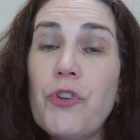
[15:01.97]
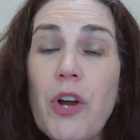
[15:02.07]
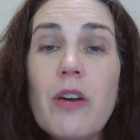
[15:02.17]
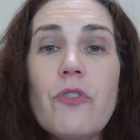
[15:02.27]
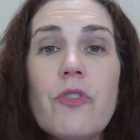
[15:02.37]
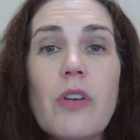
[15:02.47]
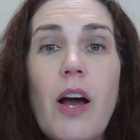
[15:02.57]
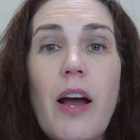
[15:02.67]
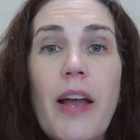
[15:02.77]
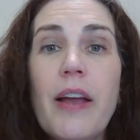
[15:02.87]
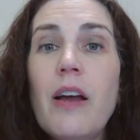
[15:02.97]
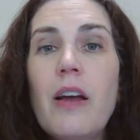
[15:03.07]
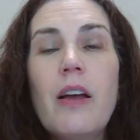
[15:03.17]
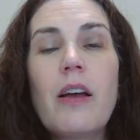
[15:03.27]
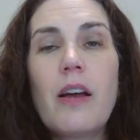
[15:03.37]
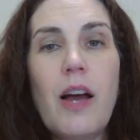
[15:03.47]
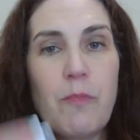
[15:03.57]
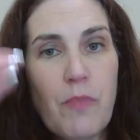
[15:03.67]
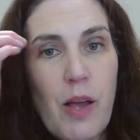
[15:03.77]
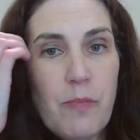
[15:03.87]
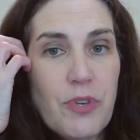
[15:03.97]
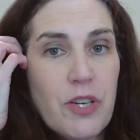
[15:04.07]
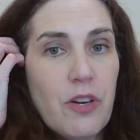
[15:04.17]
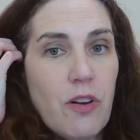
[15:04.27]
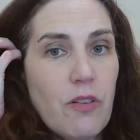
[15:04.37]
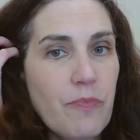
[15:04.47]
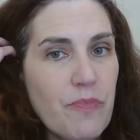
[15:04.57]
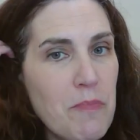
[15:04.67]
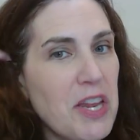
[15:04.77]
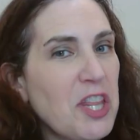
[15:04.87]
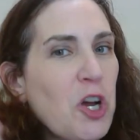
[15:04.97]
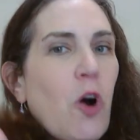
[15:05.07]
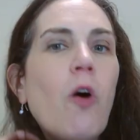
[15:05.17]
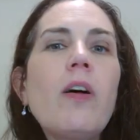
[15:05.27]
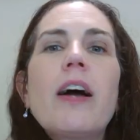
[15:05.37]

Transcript: starts. I'm still meeting the goal.